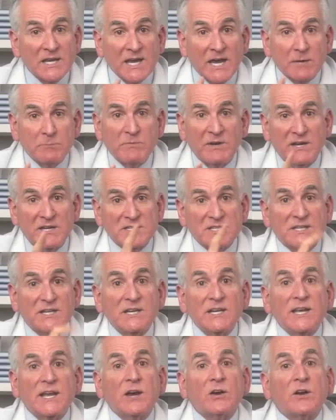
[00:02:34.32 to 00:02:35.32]
Yet many
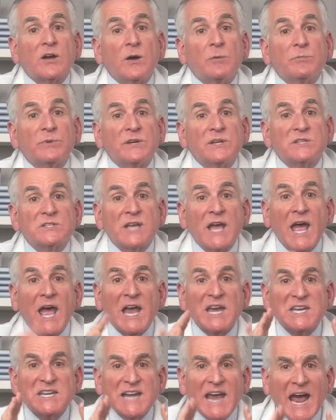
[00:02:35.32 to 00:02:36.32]
skincare companies
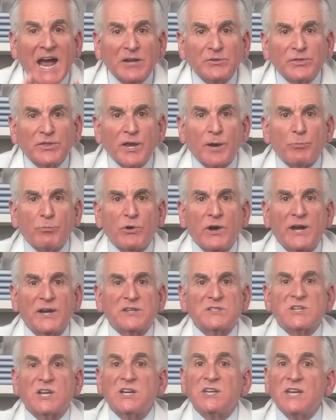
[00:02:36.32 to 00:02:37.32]
tout their
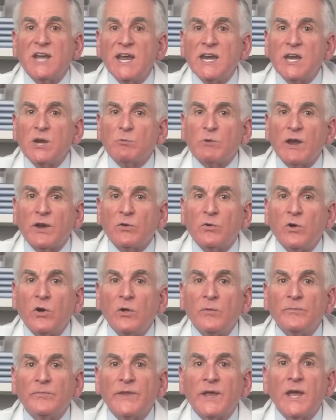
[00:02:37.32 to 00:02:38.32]
products containing
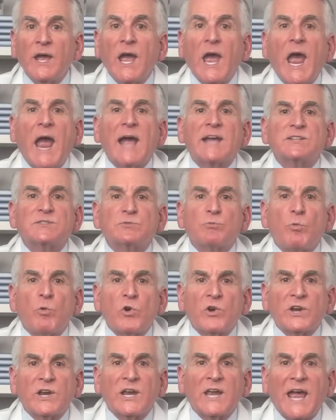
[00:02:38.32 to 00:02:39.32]
retinol as
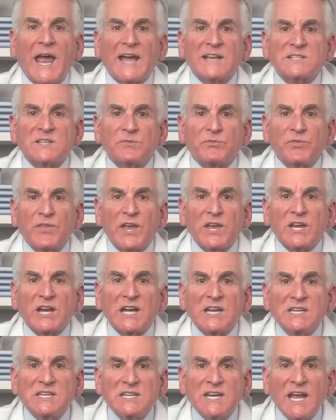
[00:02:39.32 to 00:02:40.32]
working as if they
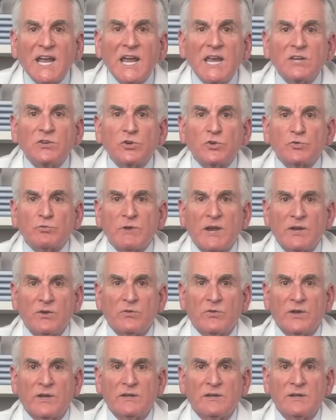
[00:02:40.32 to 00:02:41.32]
contained
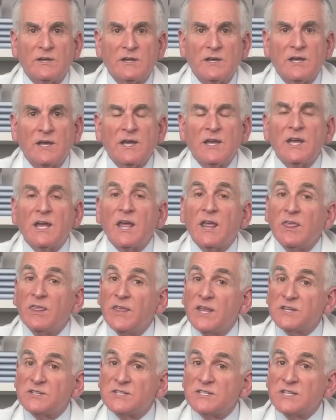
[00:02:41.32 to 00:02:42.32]
tretinoin.
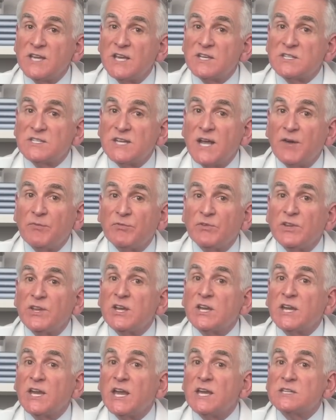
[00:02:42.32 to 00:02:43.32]
This is
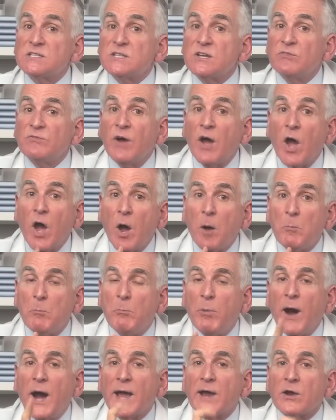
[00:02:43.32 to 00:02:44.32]
definitely a case of
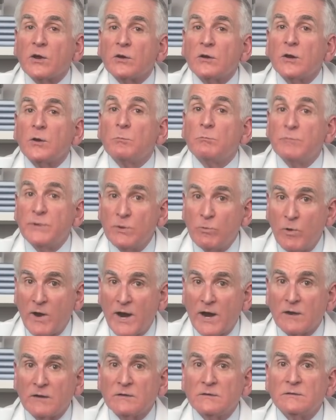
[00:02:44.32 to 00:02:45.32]
buyer
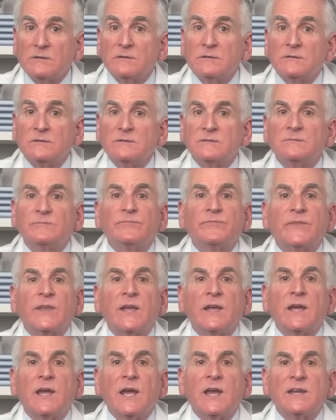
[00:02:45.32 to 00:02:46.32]
beware.
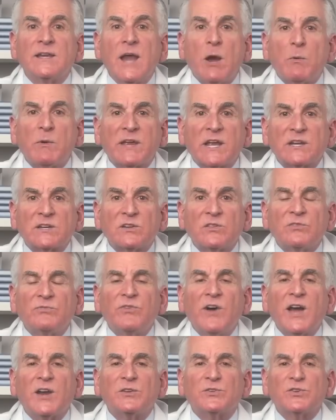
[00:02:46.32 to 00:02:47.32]
Now we get to the
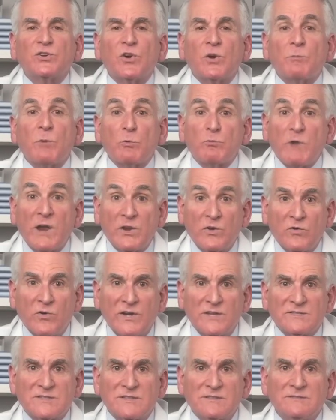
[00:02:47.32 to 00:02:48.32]
final term,
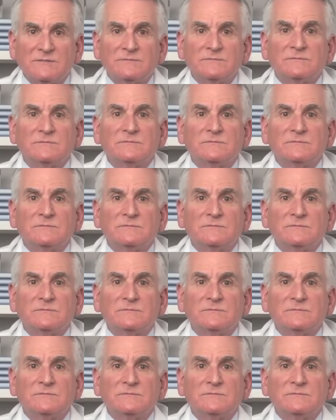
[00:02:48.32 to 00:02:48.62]
retinoids.